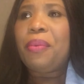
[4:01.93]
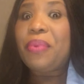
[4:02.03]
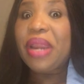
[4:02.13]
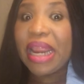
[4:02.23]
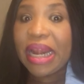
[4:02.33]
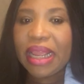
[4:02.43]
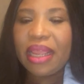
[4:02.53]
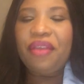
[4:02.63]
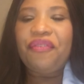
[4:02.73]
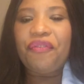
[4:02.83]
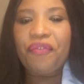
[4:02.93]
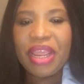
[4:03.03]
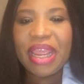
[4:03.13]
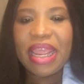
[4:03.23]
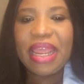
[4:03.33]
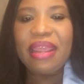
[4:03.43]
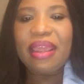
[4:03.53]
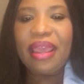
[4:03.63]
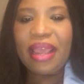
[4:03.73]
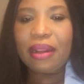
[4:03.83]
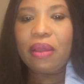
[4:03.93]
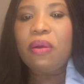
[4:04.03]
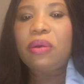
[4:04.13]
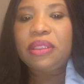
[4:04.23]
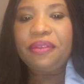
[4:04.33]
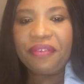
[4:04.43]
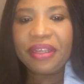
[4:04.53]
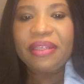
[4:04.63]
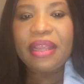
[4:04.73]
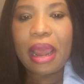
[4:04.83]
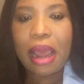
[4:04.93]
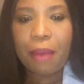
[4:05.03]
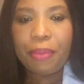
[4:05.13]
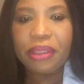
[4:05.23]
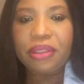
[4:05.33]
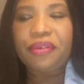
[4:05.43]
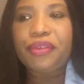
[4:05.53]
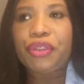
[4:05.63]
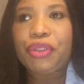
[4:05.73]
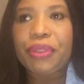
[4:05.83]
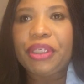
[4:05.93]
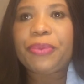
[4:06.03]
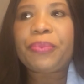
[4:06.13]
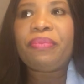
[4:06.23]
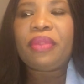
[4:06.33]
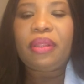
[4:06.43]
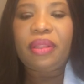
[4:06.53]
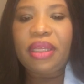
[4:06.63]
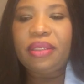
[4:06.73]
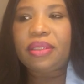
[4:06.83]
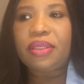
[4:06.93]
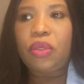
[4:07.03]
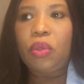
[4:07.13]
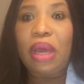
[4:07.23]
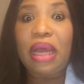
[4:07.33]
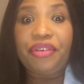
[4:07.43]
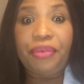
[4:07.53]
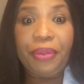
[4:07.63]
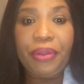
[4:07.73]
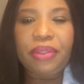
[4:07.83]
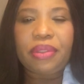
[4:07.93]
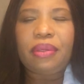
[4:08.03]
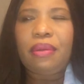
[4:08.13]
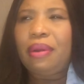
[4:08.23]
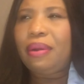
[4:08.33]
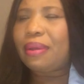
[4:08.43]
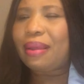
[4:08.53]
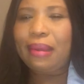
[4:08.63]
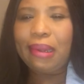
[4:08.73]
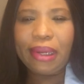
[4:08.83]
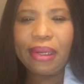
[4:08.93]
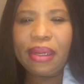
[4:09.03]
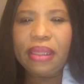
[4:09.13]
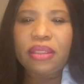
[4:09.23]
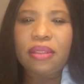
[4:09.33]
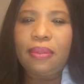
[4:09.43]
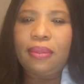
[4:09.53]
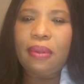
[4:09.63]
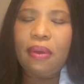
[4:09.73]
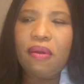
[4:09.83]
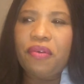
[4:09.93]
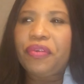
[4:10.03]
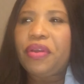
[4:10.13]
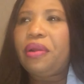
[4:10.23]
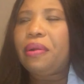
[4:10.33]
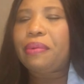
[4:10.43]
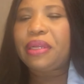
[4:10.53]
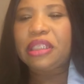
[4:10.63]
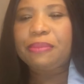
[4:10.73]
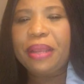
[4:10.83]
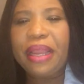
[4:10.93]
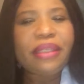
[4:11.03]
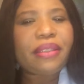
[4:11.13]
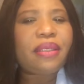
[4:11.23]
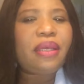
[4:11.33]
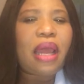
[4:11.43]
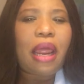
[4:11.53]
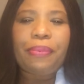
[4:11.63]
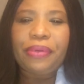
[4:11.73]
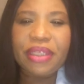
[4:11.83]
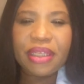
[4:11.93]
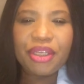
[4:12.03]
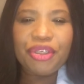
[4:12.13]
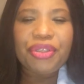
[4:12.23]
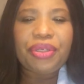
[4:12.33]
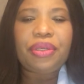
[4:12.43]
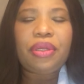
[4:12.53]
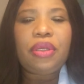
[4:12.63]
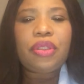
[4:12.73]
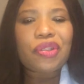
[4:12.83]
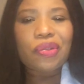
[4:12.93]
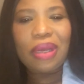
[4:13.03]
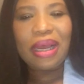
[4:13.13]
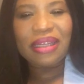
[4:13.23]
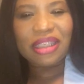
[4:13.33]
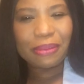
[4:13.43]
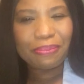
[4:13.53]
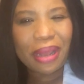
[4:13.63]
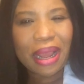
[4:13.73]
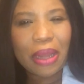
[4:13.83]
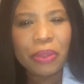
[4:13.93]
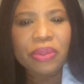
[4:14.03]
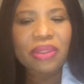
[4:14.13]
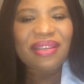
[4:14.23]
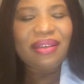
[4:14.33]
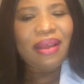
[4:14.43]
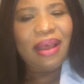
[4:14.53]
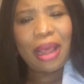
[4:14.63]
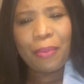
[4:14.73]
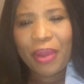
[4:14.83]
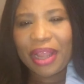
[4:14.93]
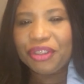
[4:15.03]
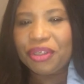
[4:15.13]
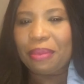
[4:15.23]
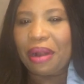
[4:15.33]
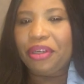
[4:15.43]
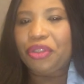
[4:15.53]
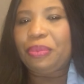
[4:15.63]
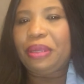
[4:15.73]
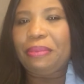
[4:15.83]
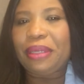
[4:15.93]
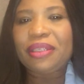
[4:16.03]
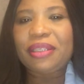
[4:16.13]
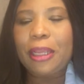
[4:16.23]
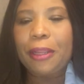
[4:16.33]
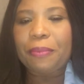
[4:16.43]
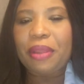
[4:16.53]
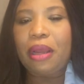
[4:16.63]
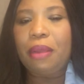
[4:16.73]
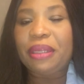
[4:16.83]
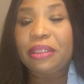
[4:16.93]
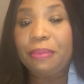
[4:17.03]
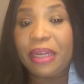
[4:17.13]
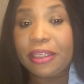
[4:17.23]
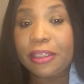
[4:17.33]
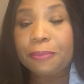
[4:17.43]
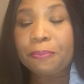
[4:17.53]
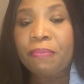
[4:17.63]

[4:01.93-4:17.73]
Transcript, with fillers: Really, if we can cultivate the habit of showing these, you know, attributes, kindness, love, respect, appreciation to our spouse, I'm quite sure marriage will be a better day, uh, a better place.